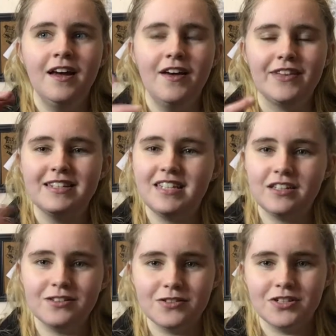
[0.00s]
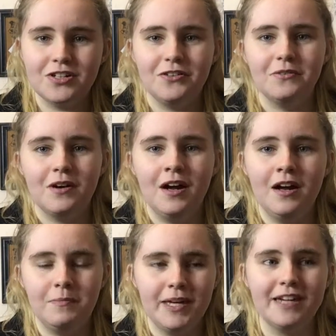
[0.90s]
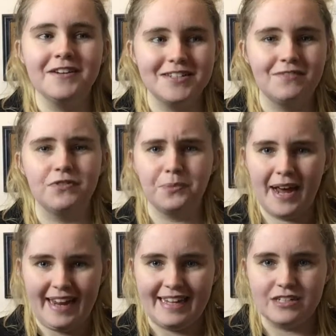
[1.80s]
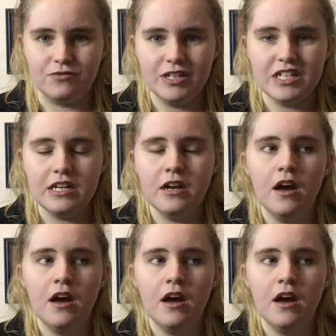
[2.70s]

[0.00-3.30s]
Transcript: of getting used to because of the way it's written,